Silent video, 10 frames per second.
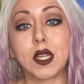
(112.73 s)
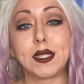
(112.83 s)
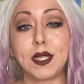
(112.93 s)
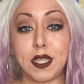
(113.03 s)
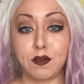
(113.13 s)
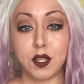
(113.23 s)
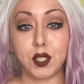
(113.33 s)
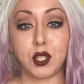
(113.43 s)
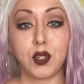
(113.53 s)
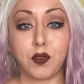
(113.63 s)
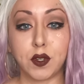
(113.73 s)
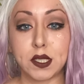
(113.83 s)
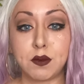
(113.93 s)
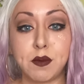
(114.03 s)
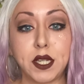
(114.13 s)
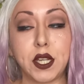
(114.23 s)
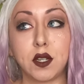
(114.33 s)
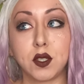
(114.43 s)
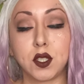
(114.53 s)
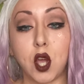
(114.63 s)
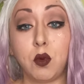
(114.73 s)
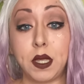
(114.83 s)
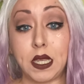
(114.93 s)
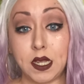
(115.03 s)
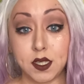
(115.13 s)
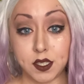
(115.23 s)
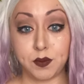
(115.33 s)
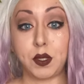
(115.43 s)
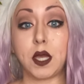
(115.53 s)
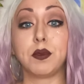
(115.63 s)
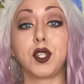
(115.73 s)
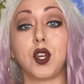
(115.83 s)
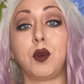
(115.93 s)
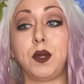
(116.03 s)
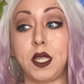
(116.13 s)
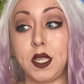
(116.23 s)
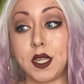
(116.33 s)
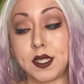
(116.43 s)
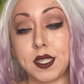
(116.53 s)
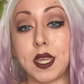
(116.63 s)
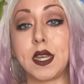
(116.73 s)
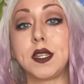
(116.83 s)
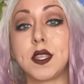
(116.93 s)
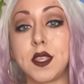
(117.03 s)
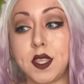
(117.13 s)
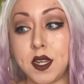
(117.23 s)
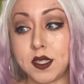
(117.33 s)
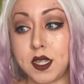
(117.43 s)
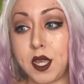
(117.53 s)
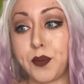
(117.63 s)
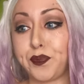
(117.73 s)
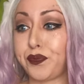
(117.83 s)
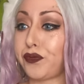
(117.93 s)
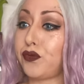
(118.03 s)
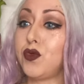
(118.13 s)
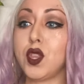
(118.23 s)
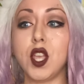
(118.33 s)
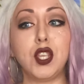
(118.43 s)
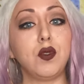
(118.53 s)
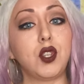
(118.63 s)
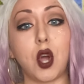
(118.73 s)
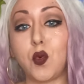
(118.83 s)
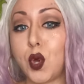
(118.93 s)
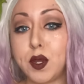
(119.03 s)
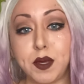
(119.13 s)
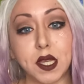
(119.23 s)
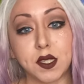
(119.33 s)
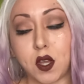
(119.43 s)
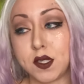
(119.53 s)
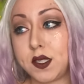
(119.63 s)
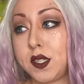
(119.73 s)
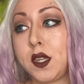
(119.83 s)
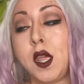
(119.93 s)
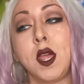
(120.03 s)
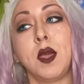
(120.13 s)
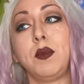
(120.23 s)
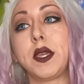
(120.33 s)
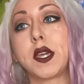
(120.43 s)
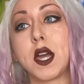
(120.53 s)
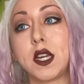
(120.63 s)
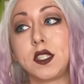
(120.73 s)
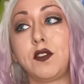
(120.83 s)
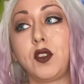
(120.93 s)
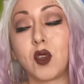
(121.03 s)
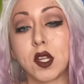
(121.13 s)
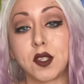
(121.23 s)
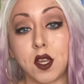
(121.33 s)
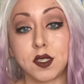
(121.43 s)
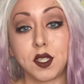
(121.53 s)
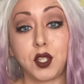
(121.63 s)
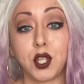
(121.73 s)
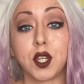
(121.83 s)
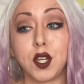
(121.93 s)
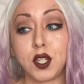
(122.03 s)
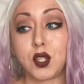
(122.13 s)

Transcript: to even do for some of my channels OBE, to be able to OBE and to get into the theta state, you don't want to be exhausted, because if you are exhausted, you're gonna